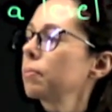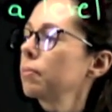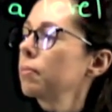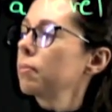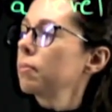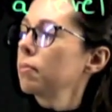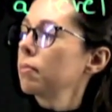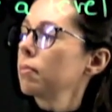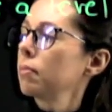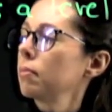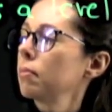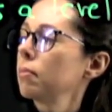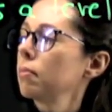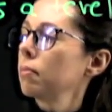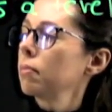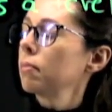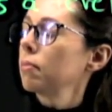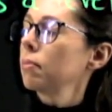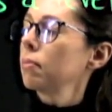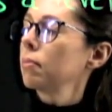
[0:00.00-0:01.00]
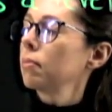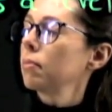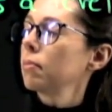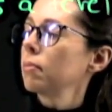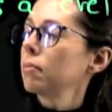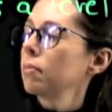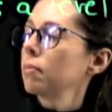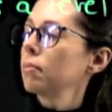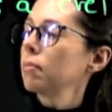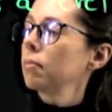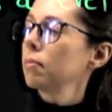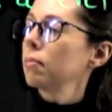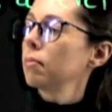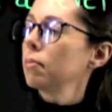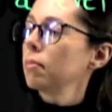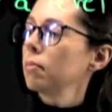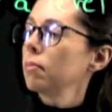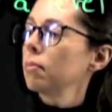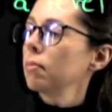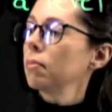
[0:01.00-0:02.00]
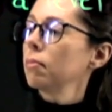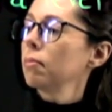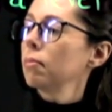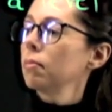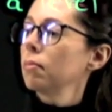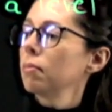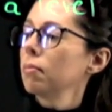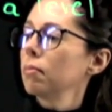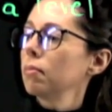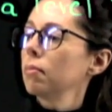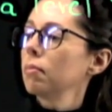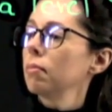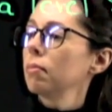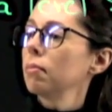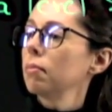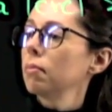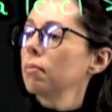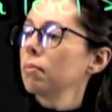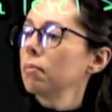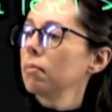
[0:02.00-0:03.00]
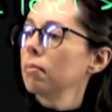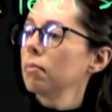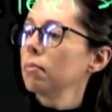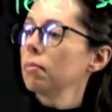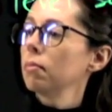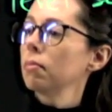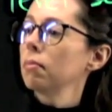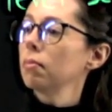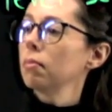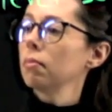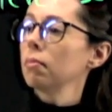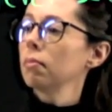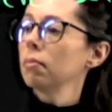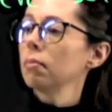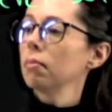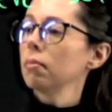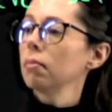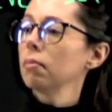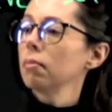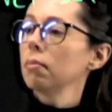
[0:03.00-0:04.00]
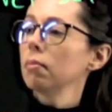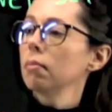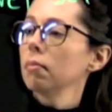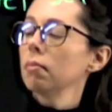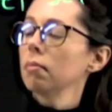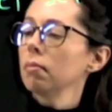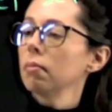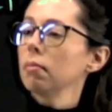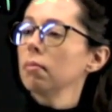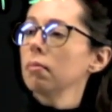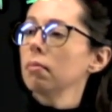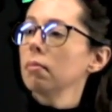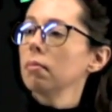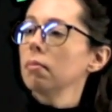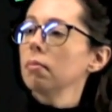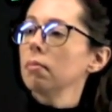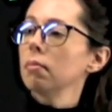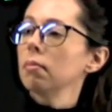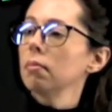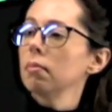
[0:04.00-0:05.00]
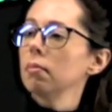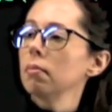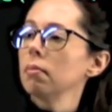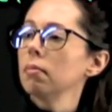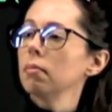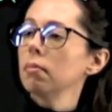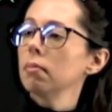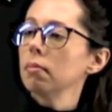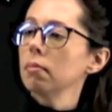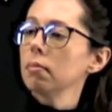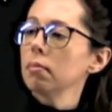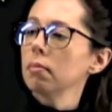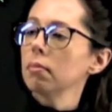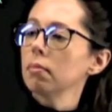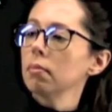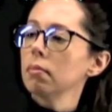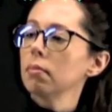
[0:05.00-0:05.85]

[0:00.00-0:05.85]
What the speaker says: (no one is talking)